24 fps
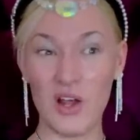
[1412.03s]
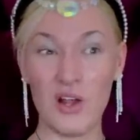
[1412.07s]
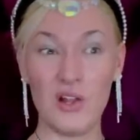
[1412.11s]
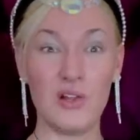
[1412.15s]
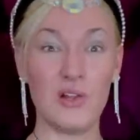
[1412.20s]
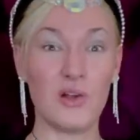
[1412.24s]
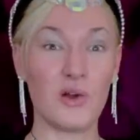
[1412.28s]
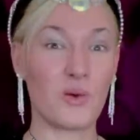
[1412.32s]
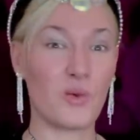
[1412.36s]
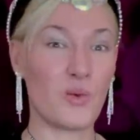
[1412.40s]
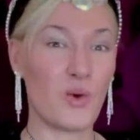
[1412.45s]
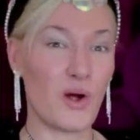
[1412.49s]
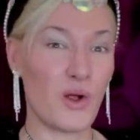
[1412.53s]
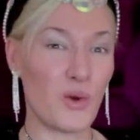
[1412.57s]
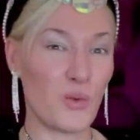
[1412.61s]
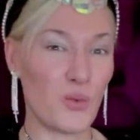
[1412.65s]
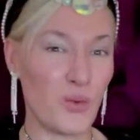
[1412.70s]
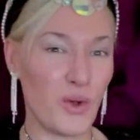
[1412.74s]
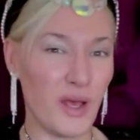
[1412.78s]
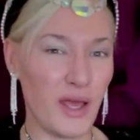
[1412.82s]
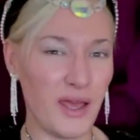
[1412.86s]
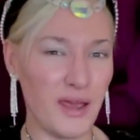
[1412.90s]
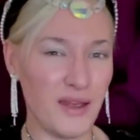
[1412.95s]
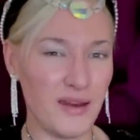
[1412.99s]
look what
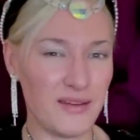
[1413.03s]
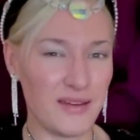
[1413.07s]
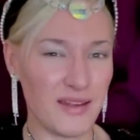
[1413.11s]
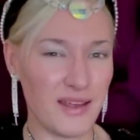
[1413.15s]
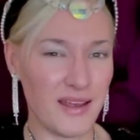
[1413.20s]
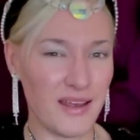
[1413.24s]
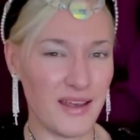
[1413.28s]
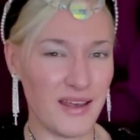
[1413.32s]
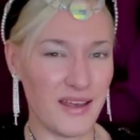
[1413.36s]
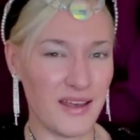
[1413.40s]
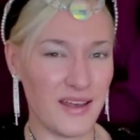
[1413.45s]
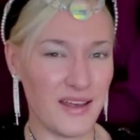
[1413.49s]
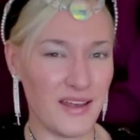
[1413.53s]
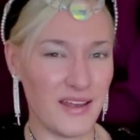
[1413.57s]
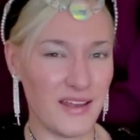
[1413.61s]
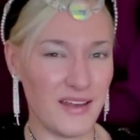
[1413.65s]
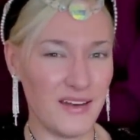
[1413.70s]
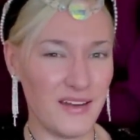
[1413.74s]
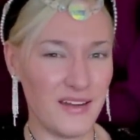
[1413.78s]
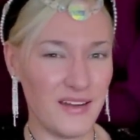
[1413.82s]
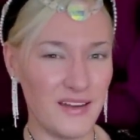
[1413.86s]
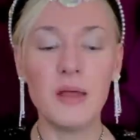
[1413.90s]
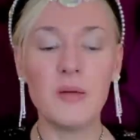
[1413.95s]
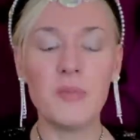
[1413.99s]
we
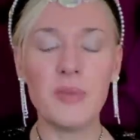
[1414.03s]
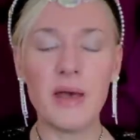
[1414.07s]
did.